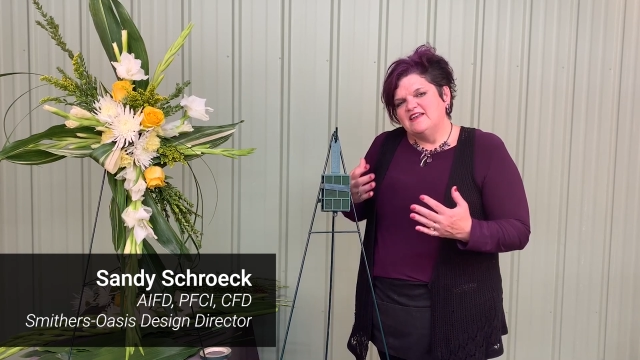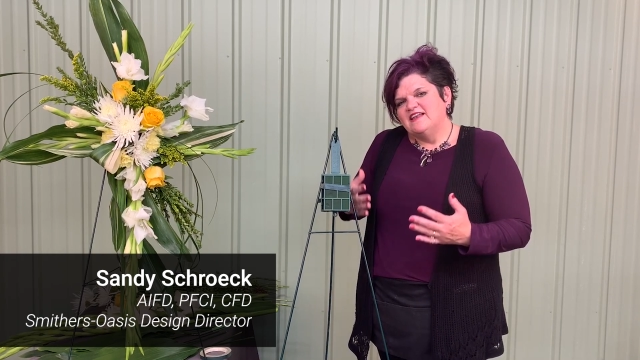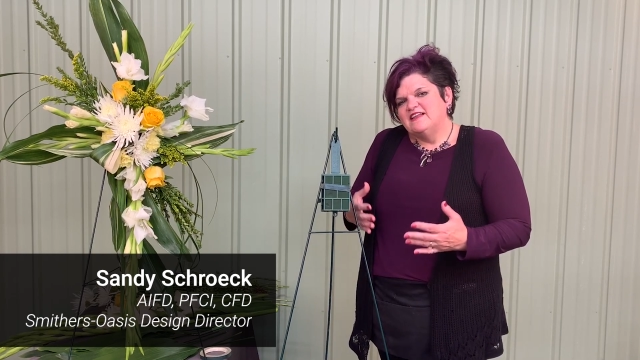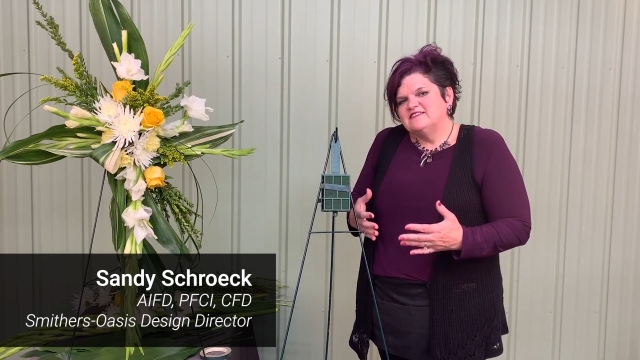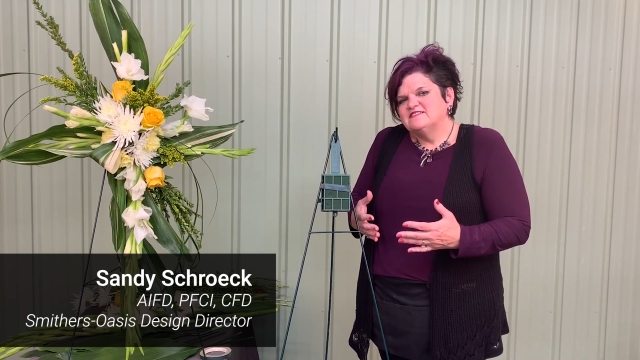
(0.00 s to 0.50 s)

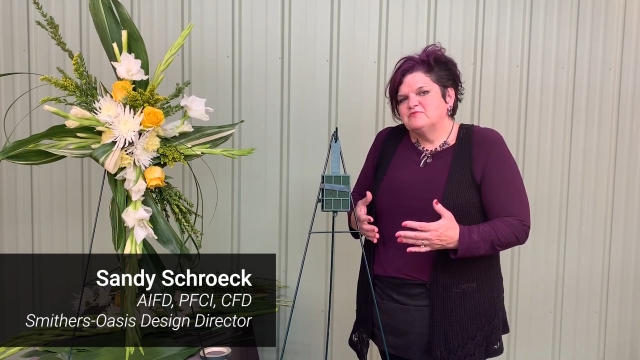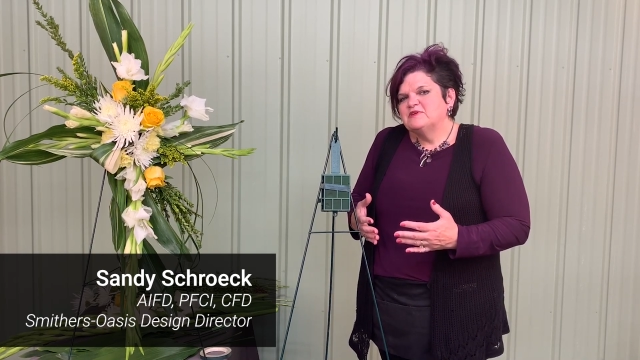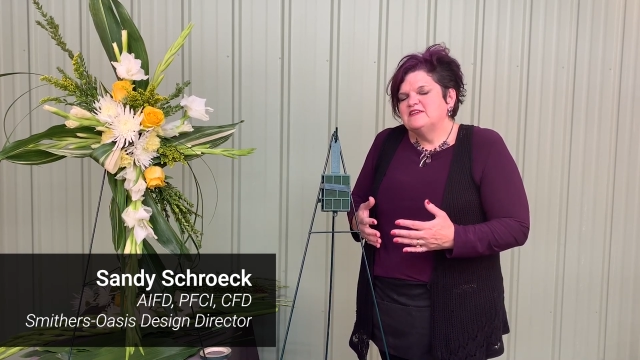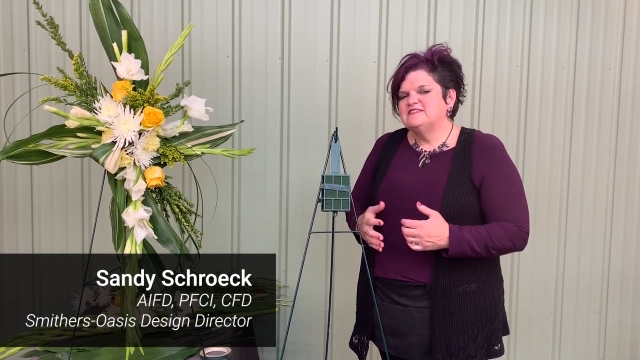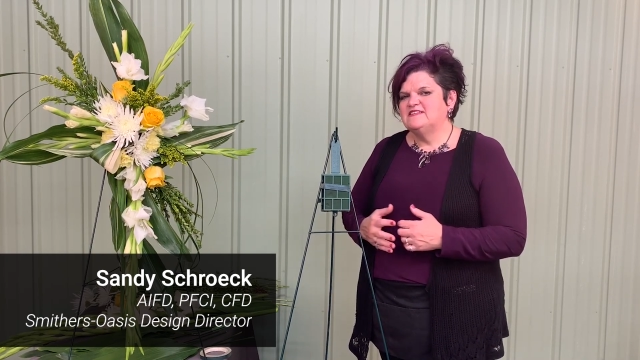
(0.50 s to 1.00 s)
it doesn't
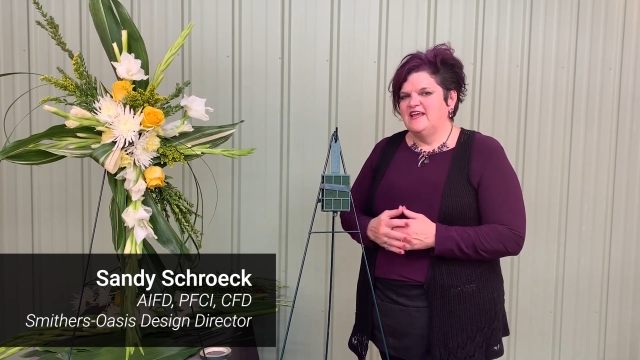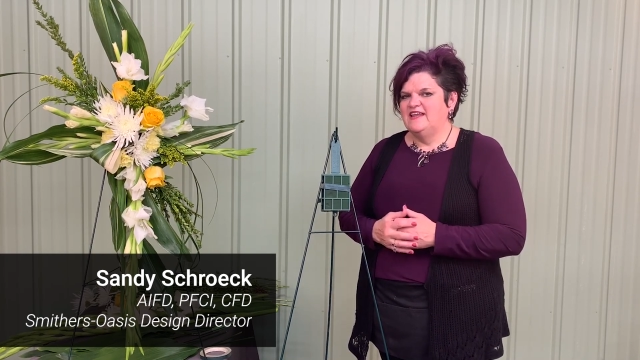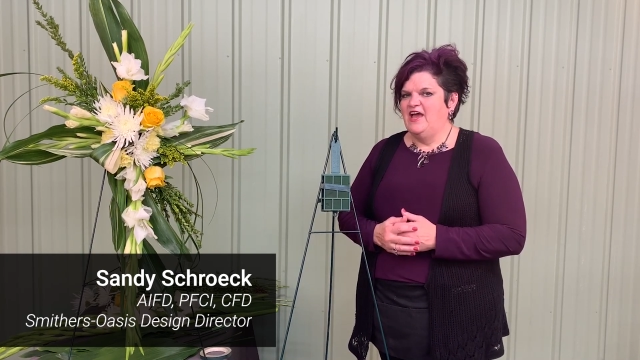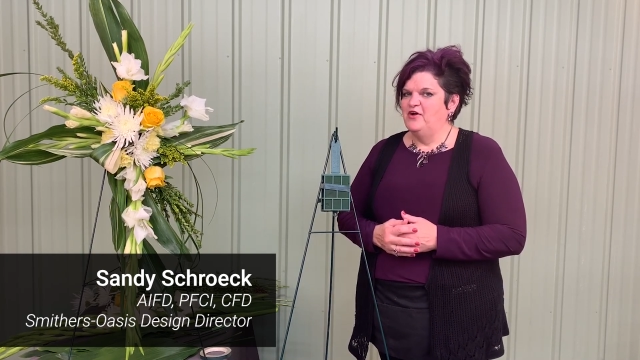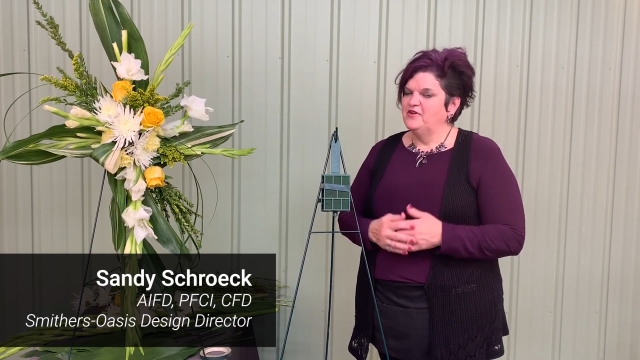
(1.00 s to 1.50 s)
really stand
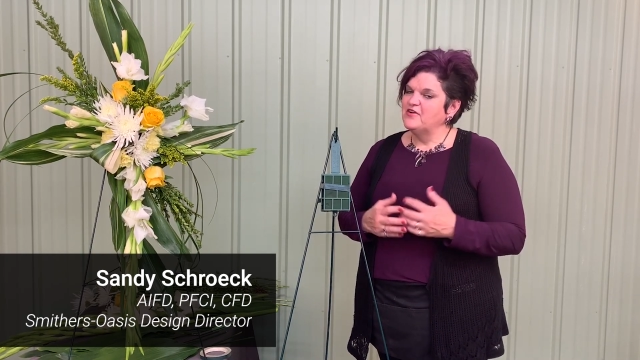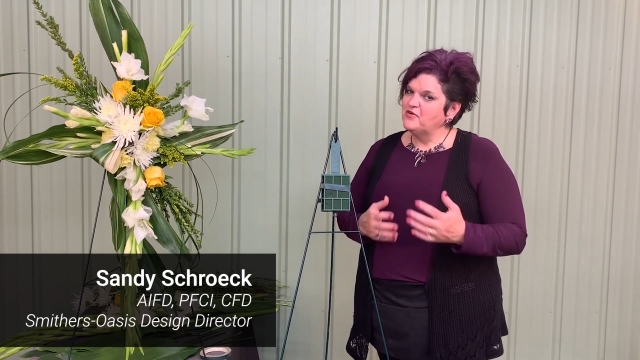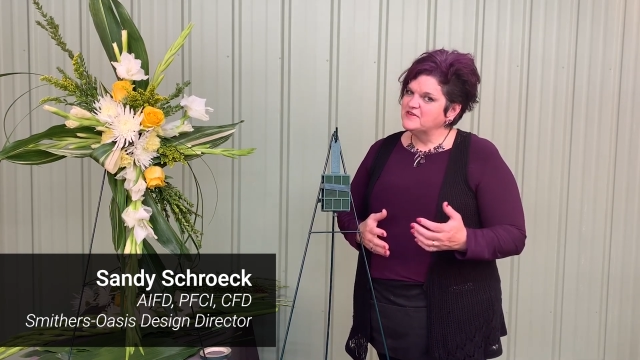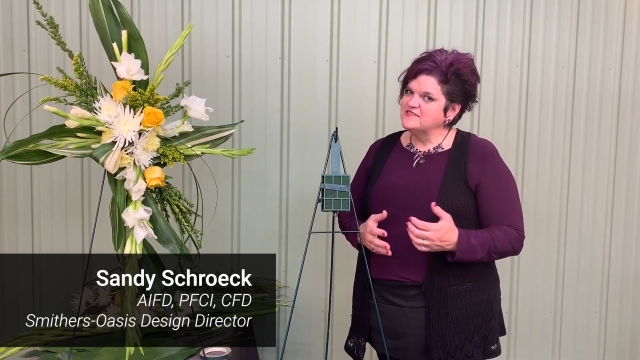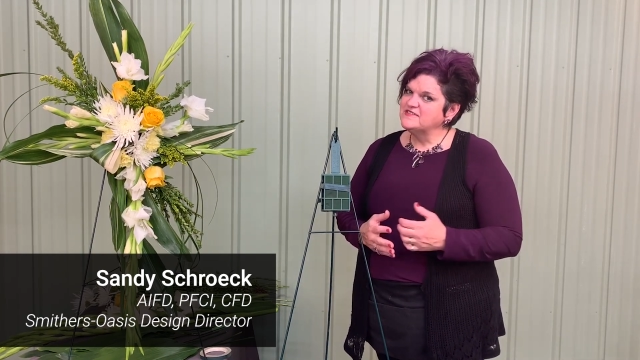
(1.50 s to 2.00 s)
out. Of
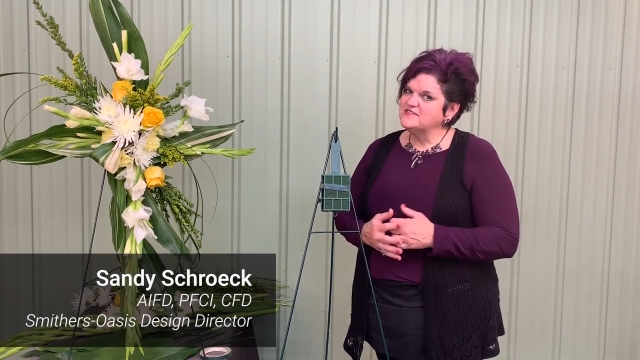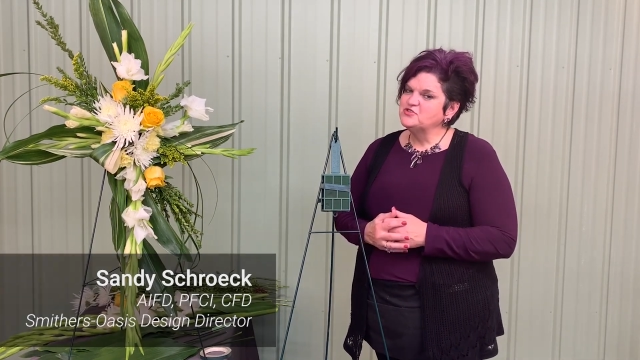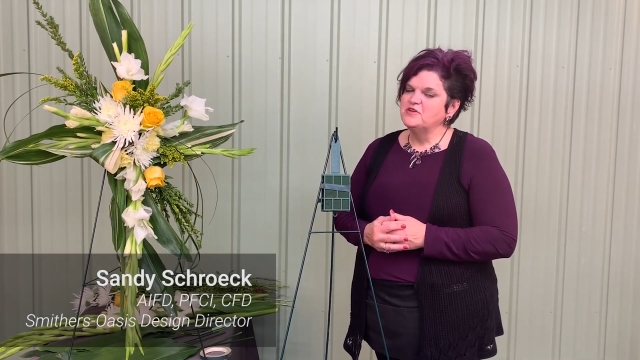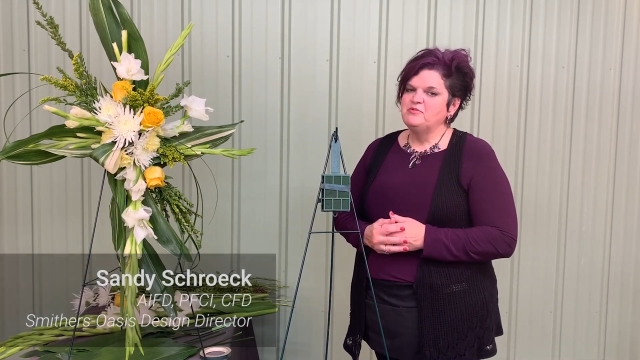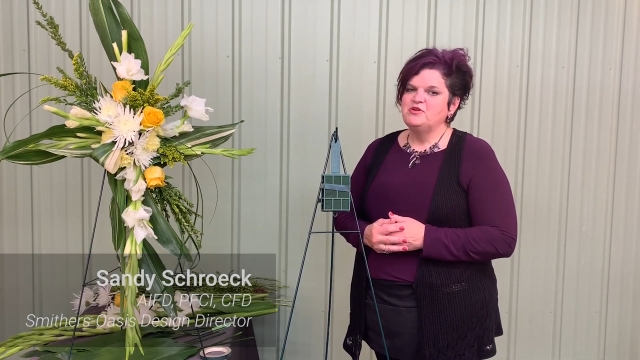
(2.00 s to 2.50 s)
course, it's a
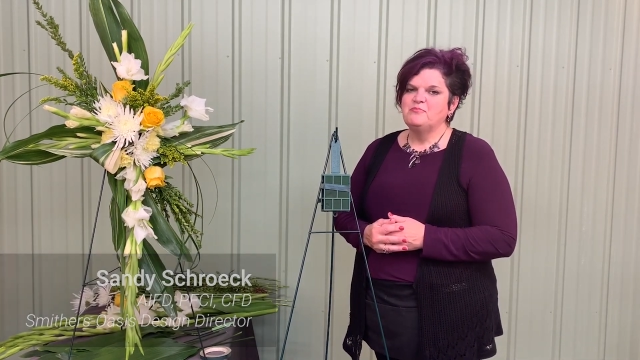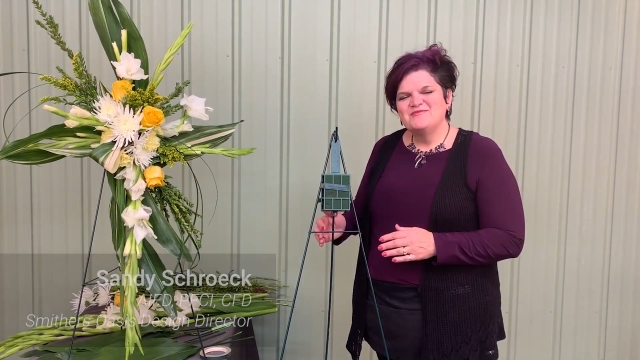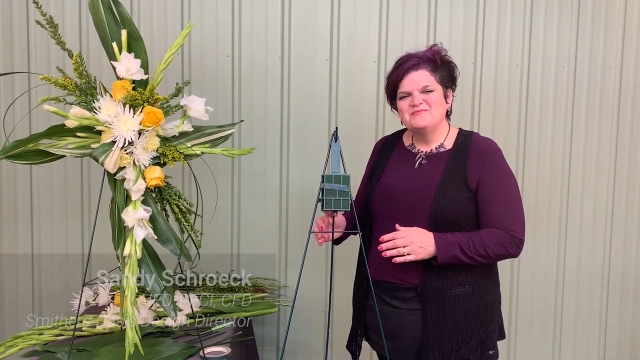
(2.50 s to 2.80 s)
tribute.